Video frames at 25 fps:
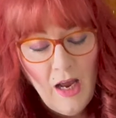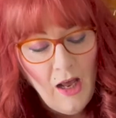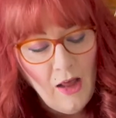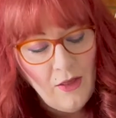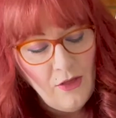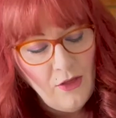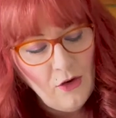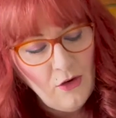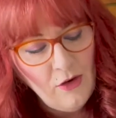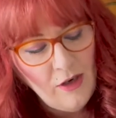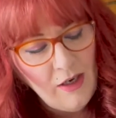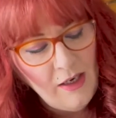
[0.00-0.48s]

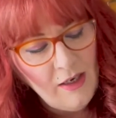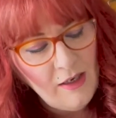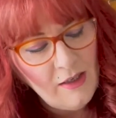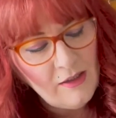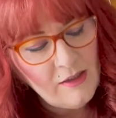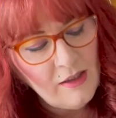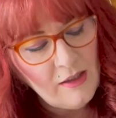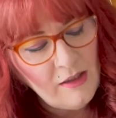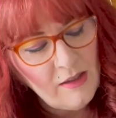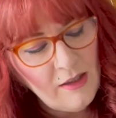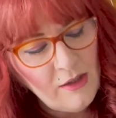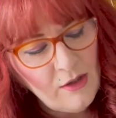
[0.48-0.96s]
There is
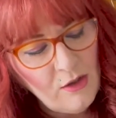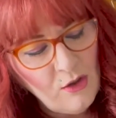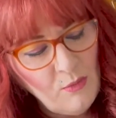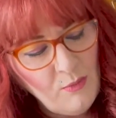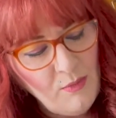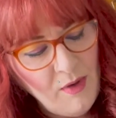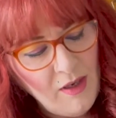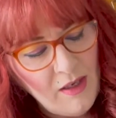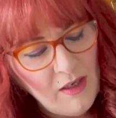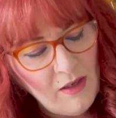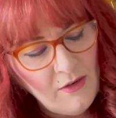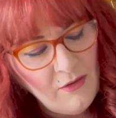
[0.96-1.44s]
a little
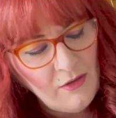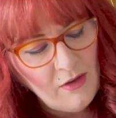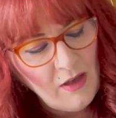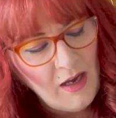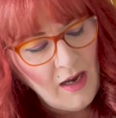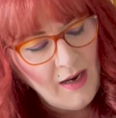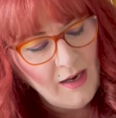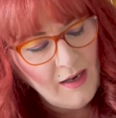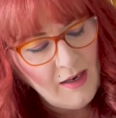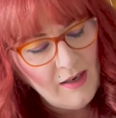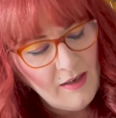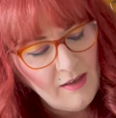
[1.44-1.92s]
bit of
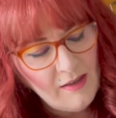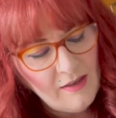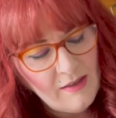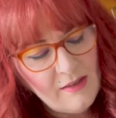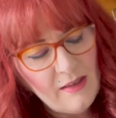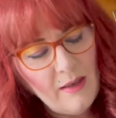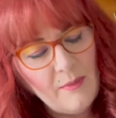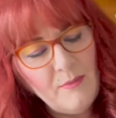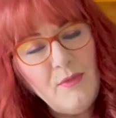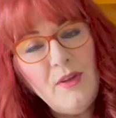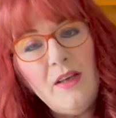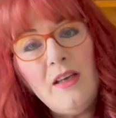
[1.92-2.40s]
like
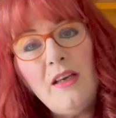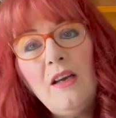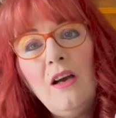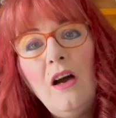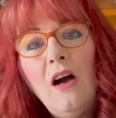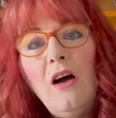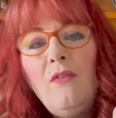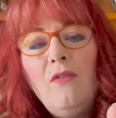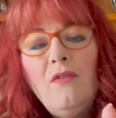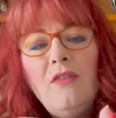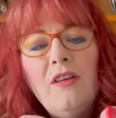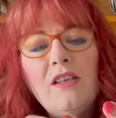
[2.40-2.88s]
something
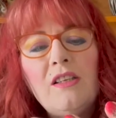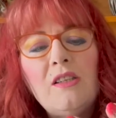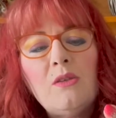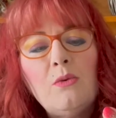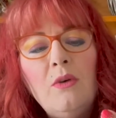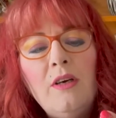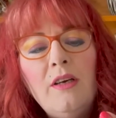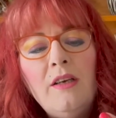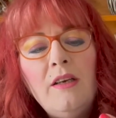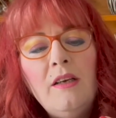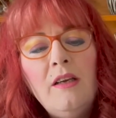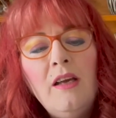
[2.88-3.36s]
on this
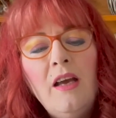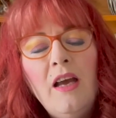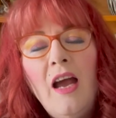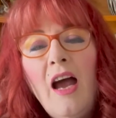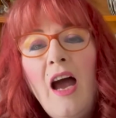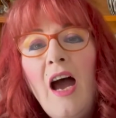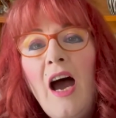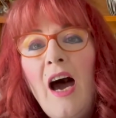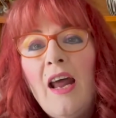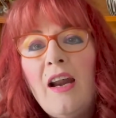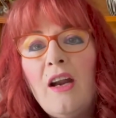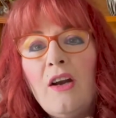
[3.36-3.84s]
one.
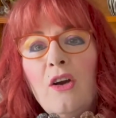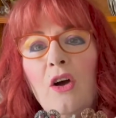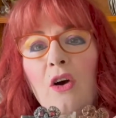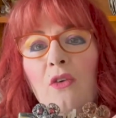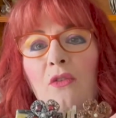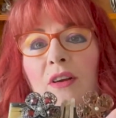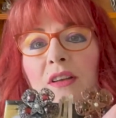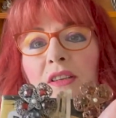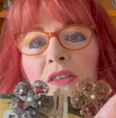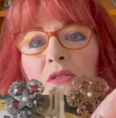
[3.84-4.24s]
I don't know if it's